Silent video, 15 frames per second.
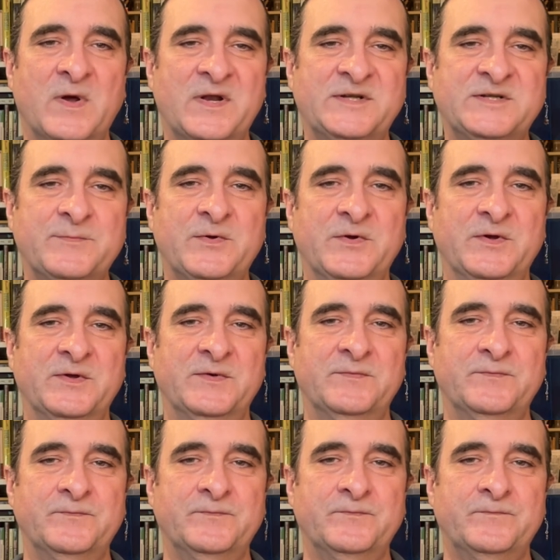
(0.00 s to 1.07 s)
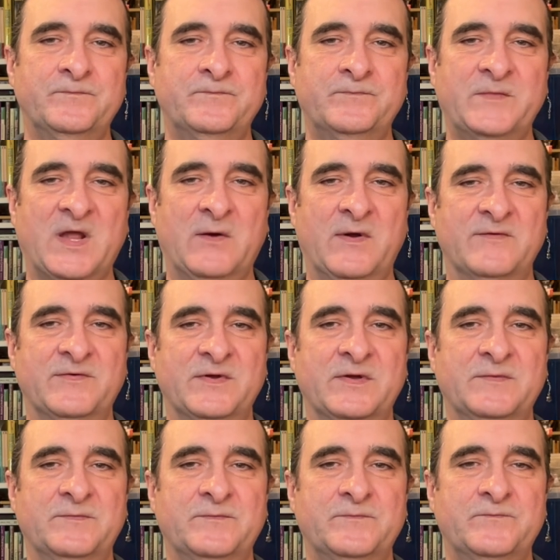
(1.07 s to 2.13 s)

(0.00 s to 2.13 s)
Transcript: money to burn, however,